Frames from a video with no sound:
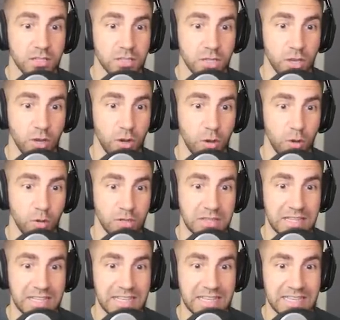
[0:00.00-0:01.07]
Dude,
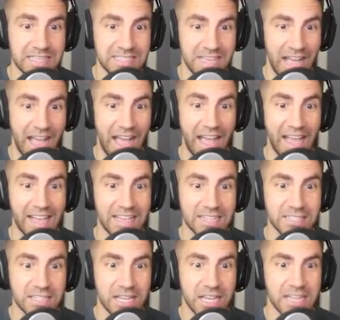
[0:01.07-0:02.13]
these
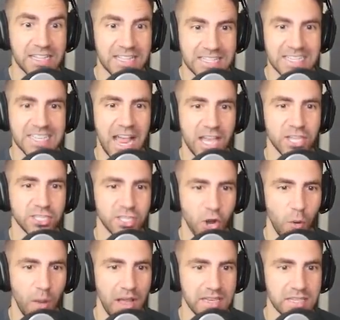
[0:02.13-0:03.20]
guys, this is how you
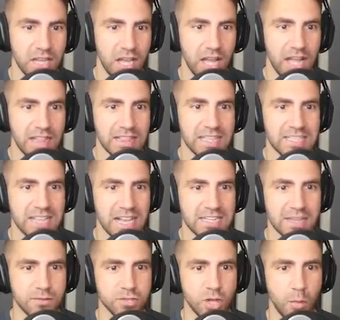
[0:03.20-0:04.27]
do it. These guys
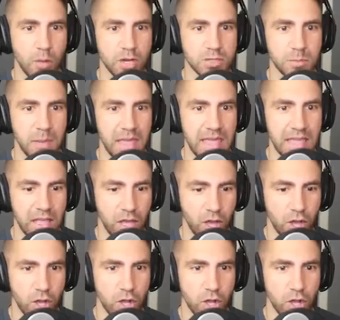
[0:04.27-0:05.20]
have so much meat.